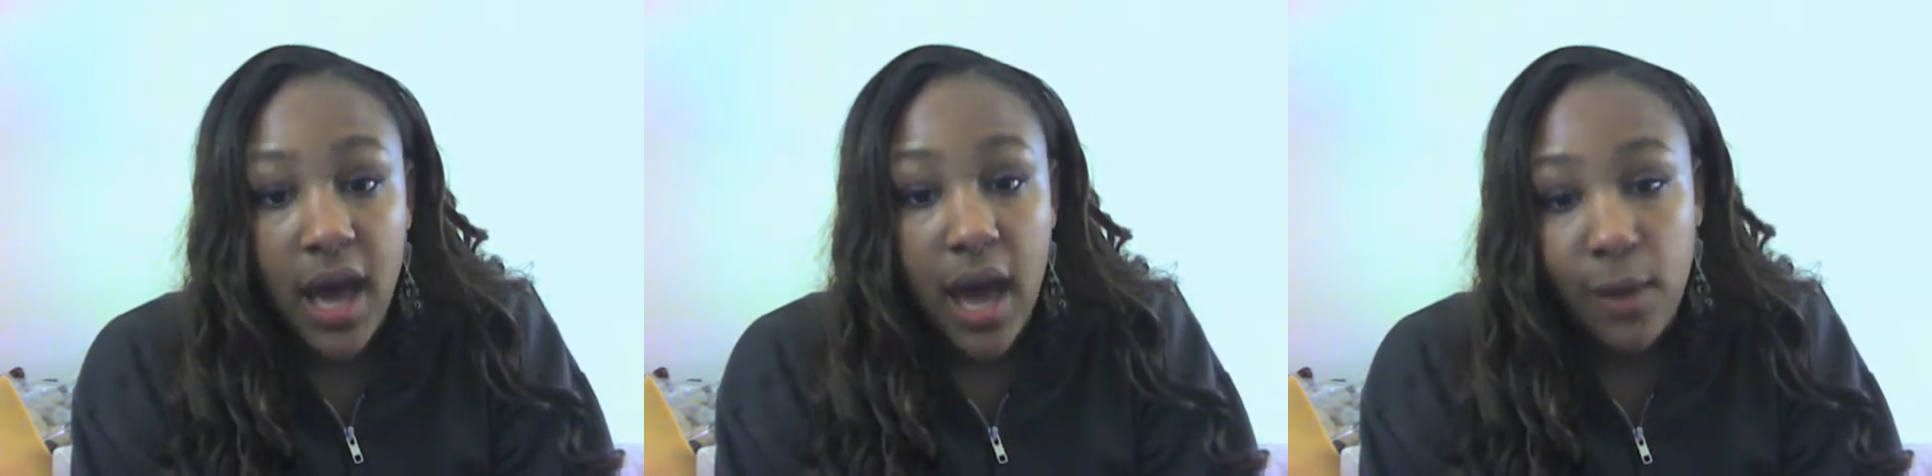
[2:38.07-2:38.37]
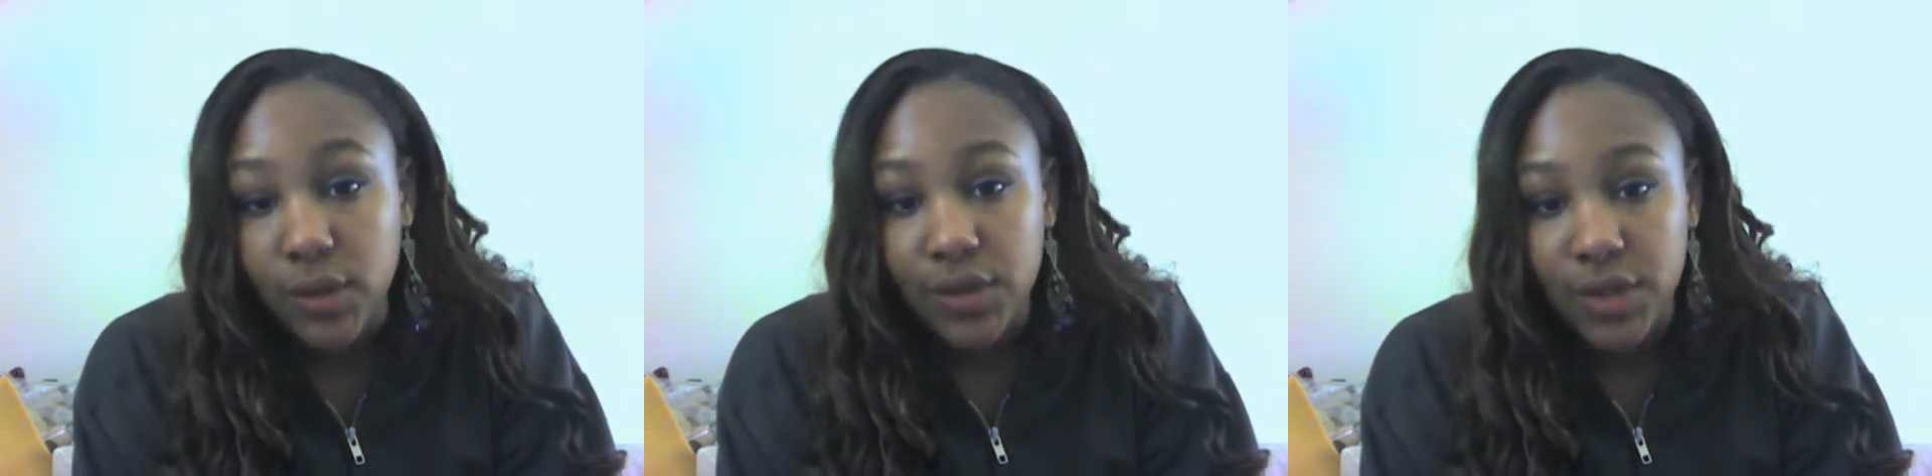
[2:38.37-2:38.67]
I
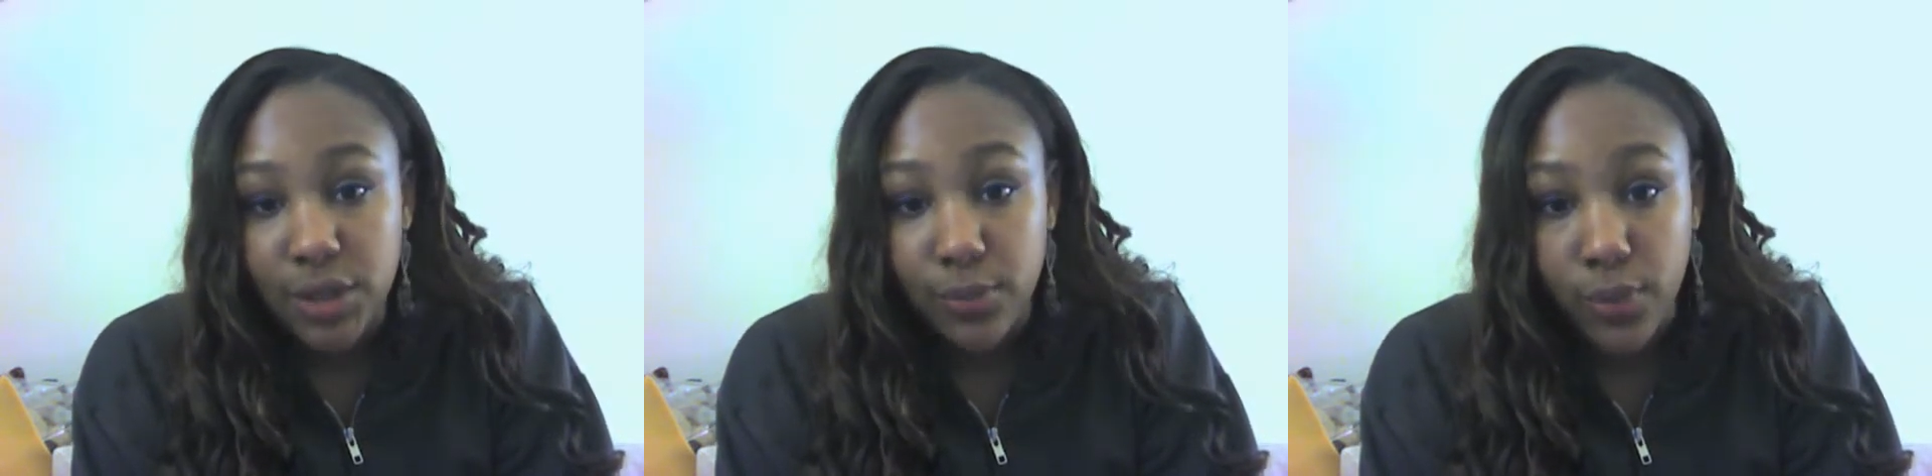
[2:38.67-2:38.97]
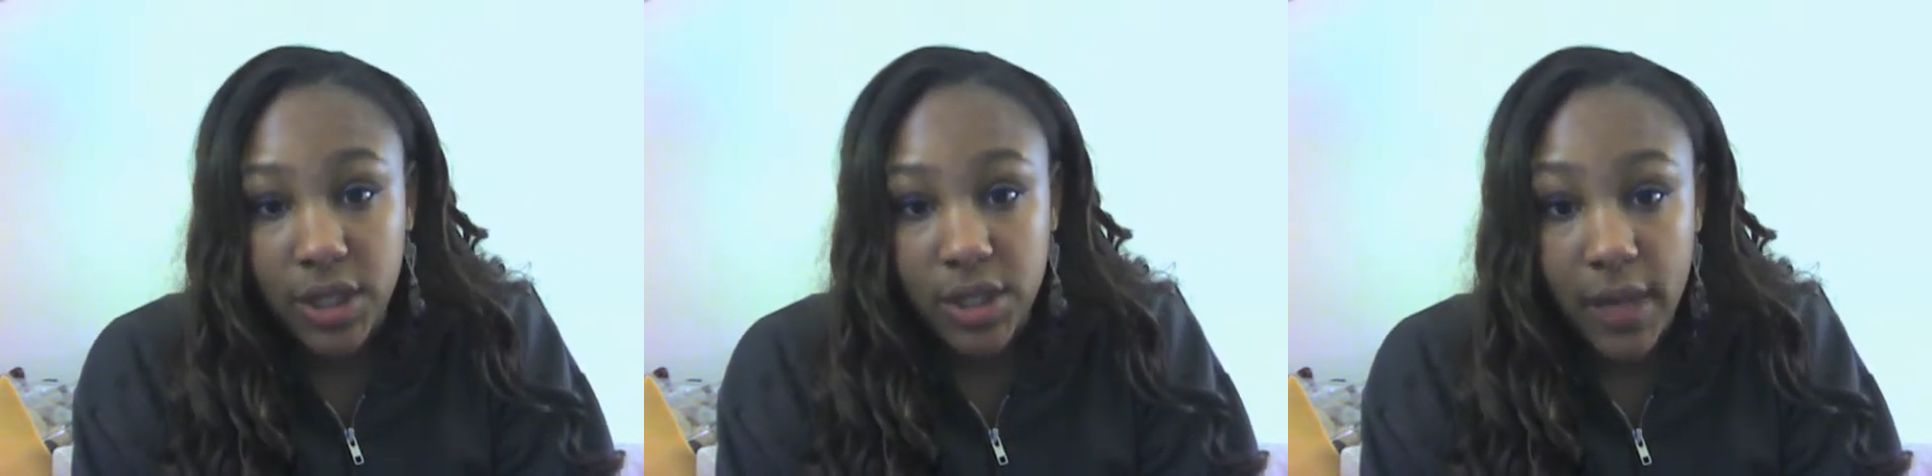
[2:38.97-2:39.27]
will start to
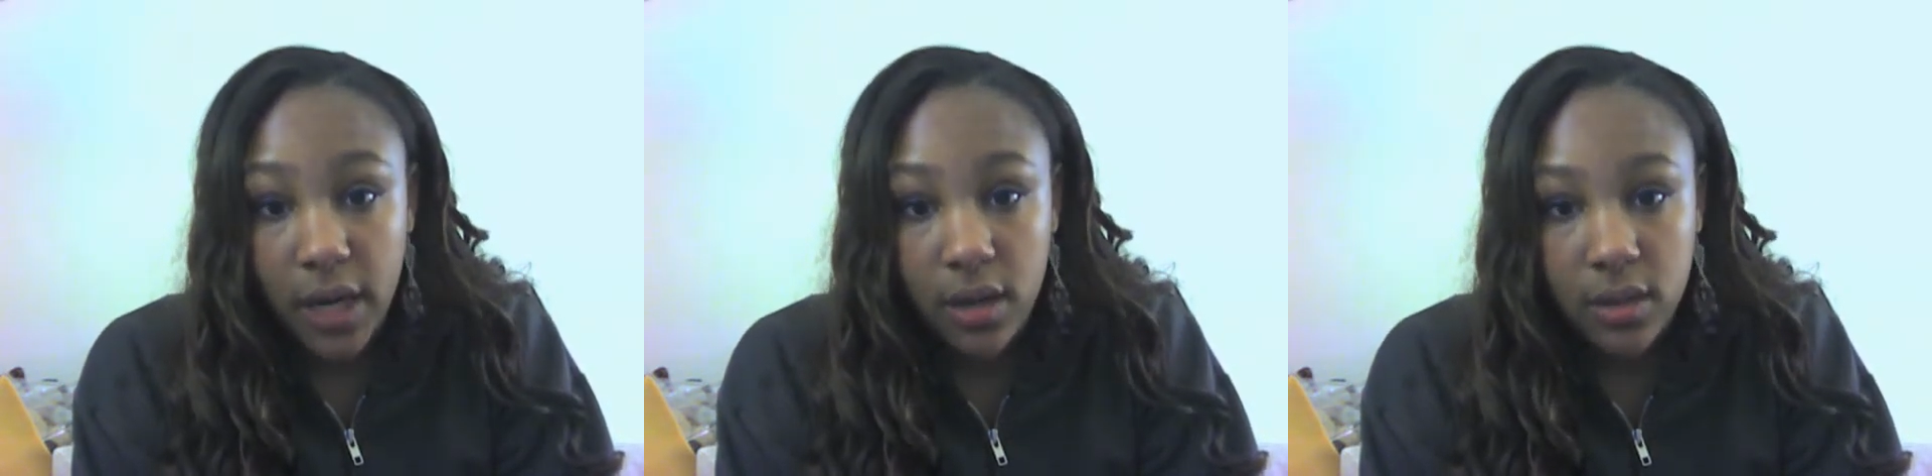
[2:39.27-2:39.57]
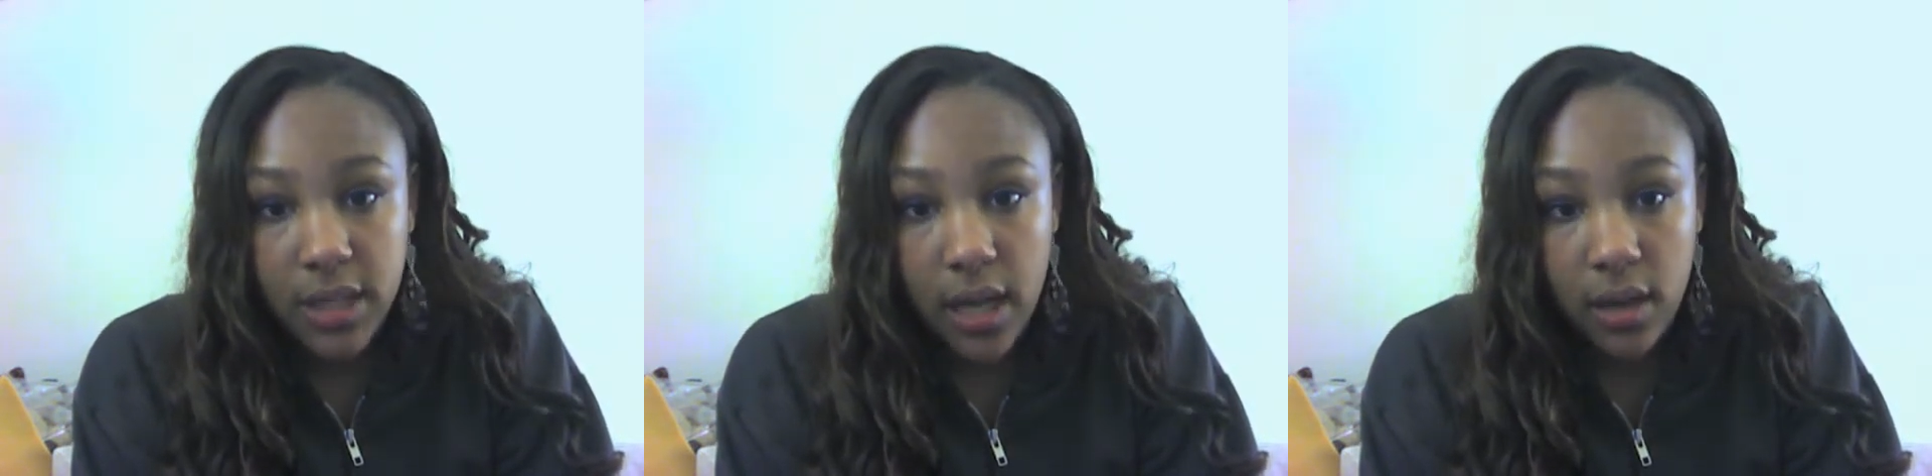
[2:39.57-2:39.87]
brush my
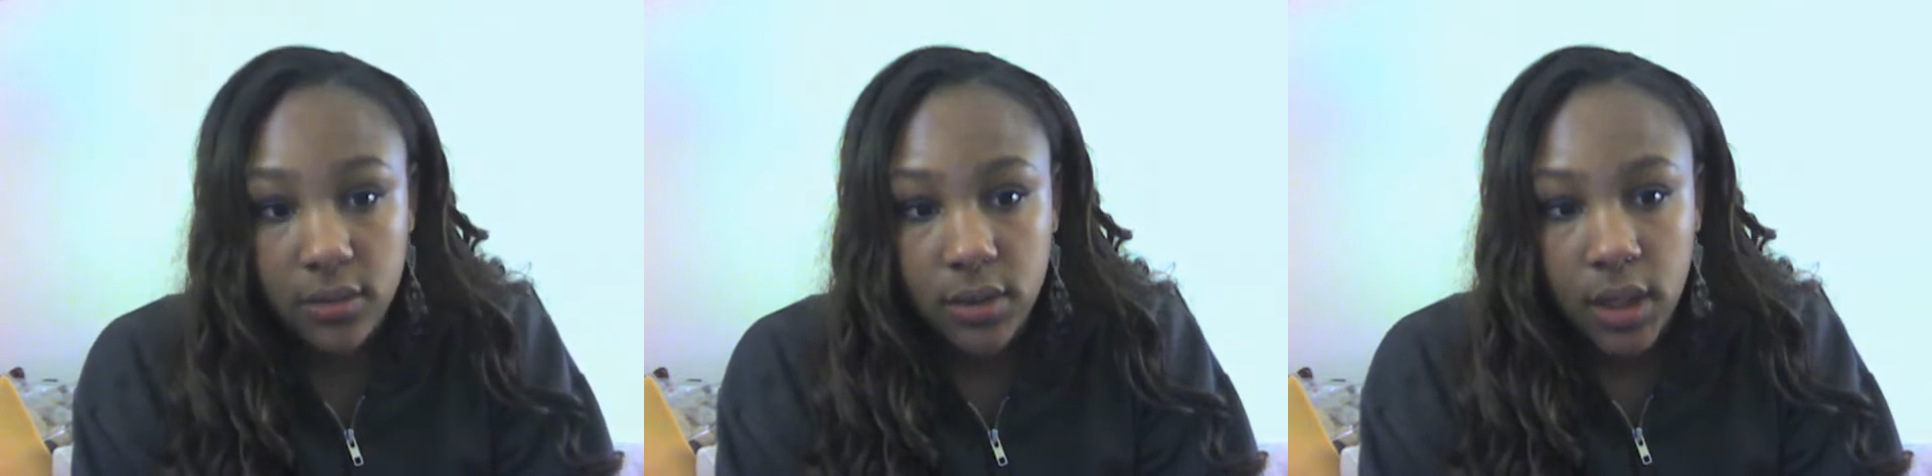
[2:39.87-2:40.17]
curls out